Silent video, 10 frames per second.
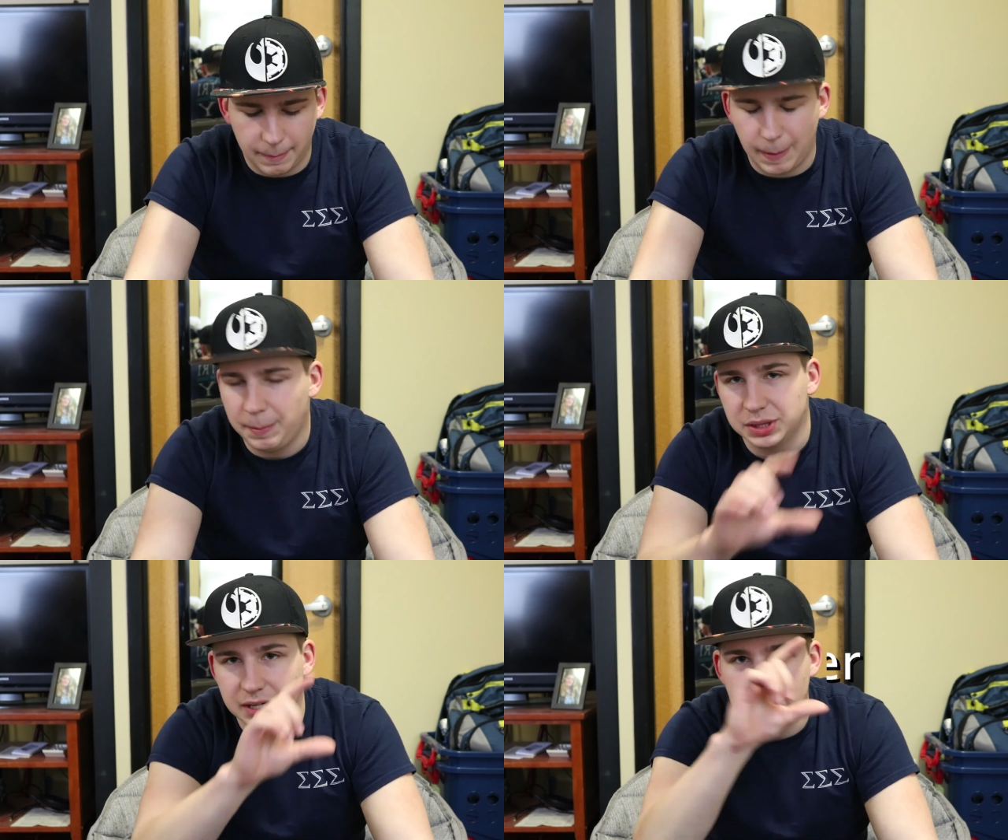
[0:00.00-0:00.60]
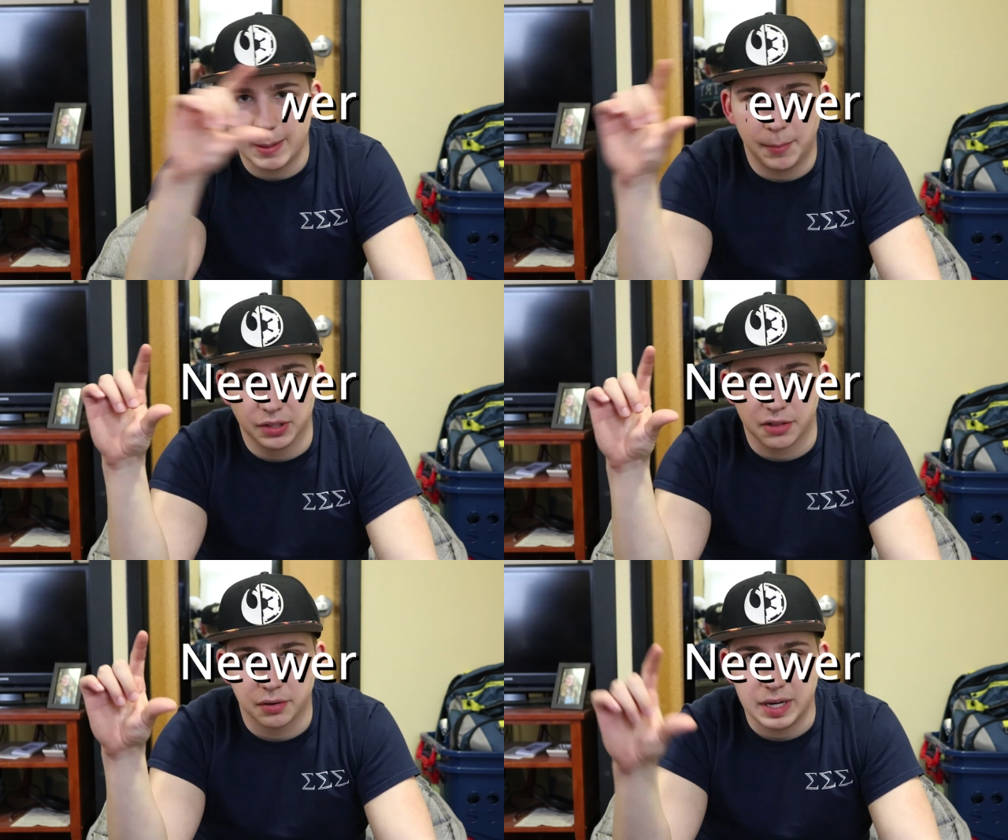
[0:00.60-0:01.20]
I'll put the name up on
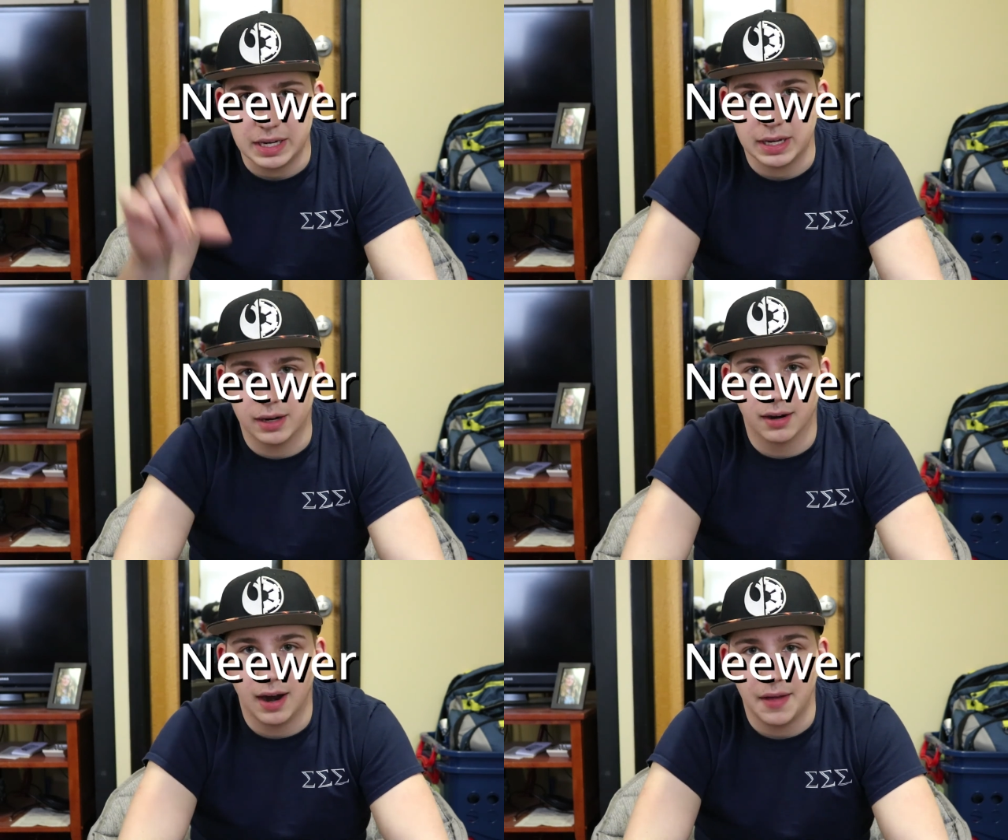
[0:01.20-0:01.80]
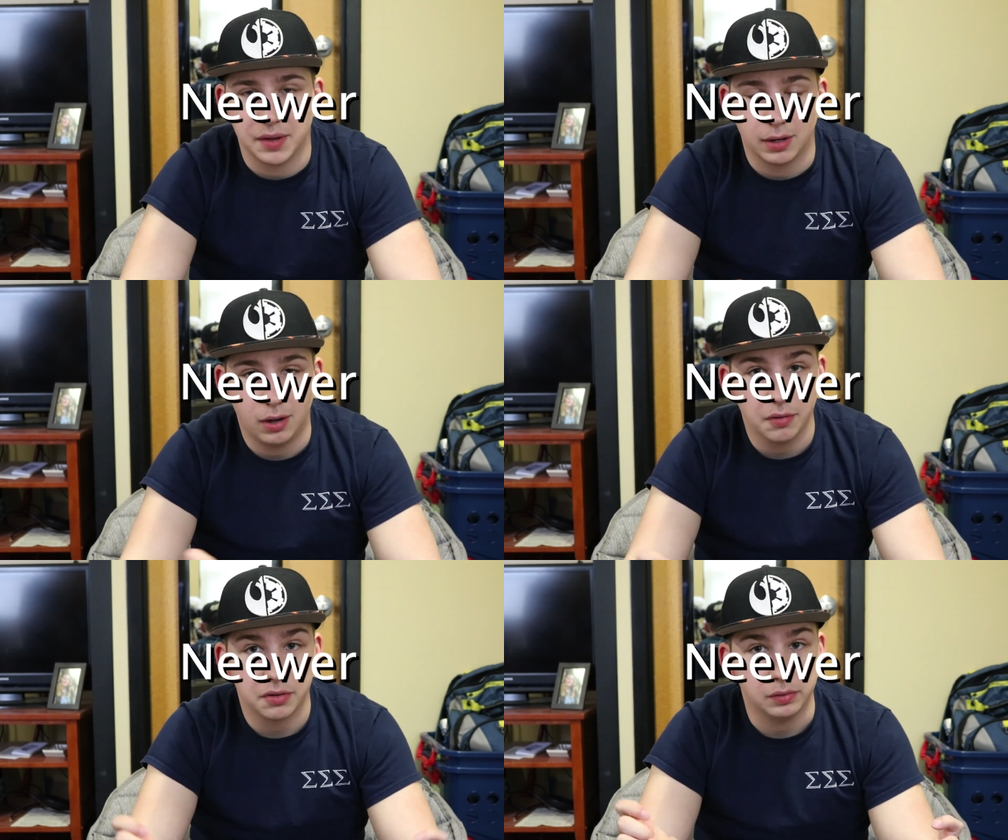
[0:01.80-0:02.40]
the screen here, and then I'll
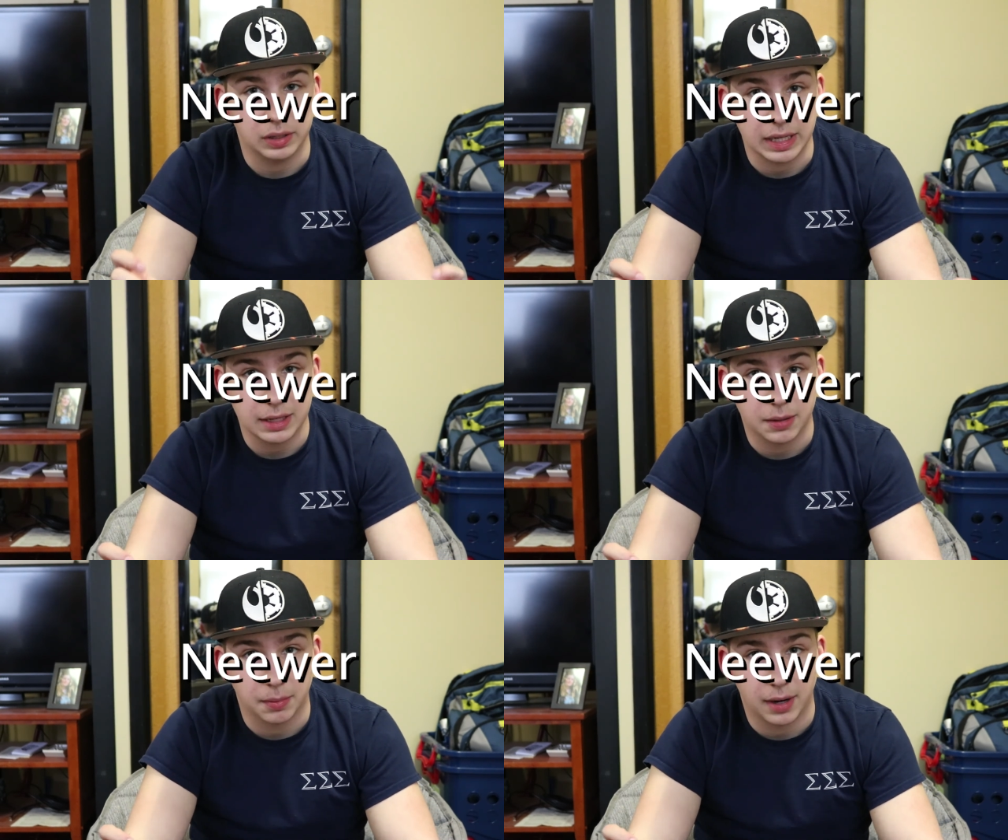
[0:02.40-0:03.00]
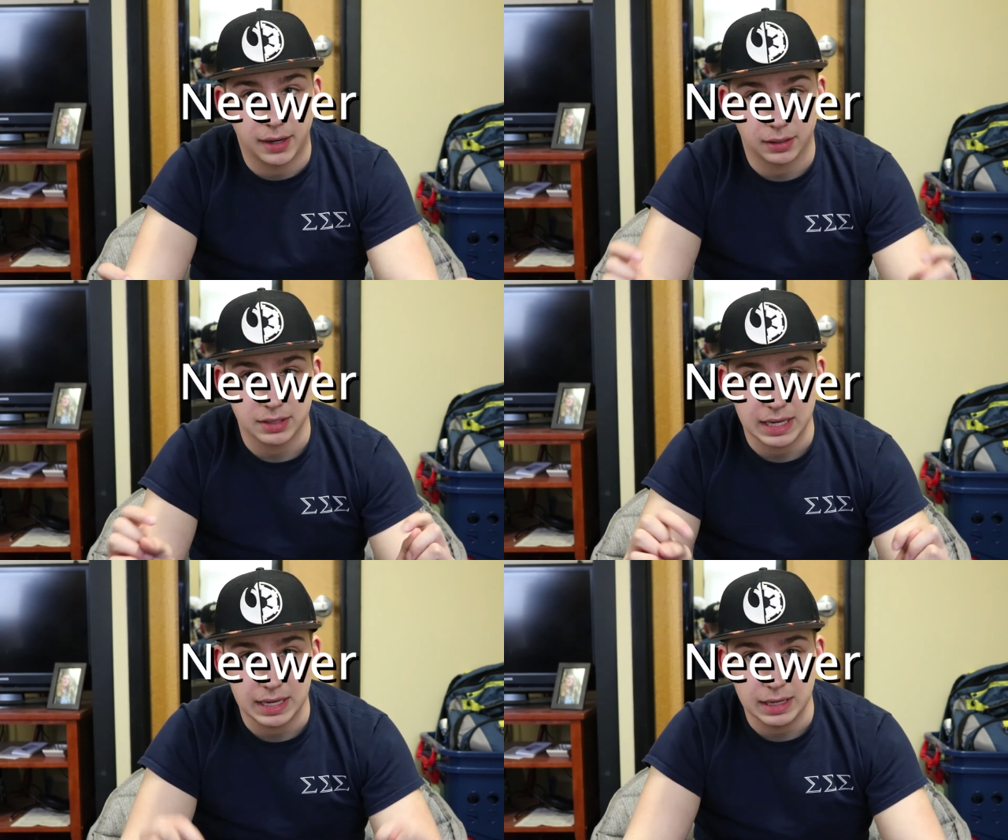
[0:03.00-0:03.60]
also link the
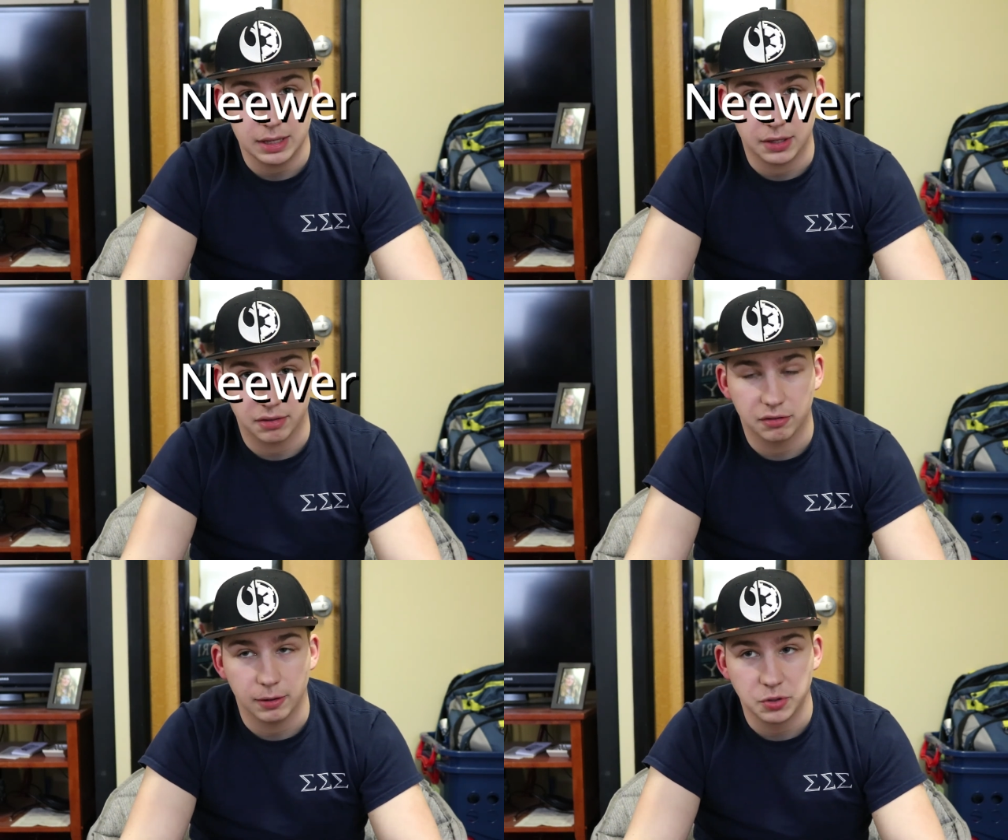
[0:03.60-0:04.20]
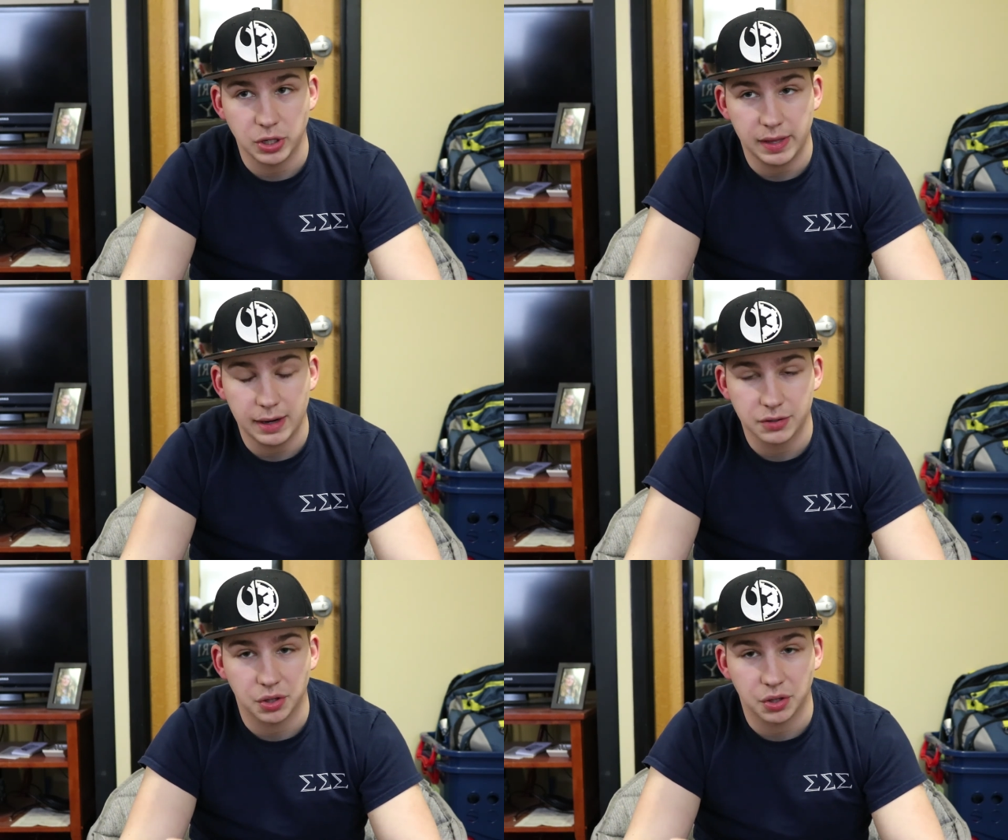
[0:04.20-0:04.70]
product in the description there.